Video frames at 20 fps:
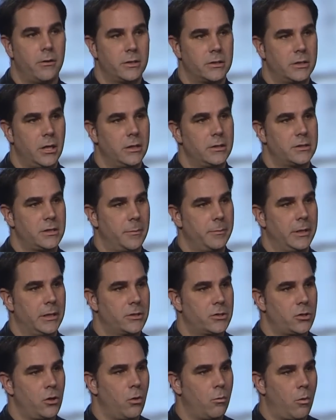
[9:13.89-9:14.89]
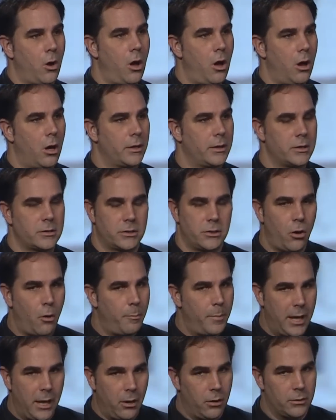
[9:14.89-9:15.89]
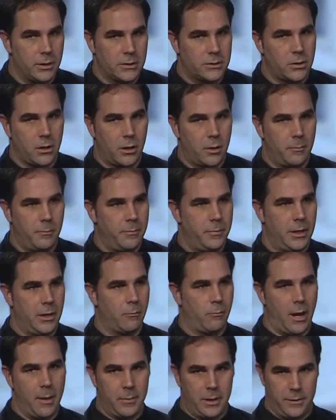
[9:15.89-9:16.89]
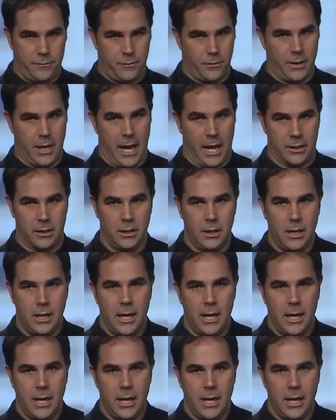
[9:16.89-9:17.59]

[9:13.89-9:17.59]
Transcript: has done something so wrong, there's no pill that's going to be a remedy for that.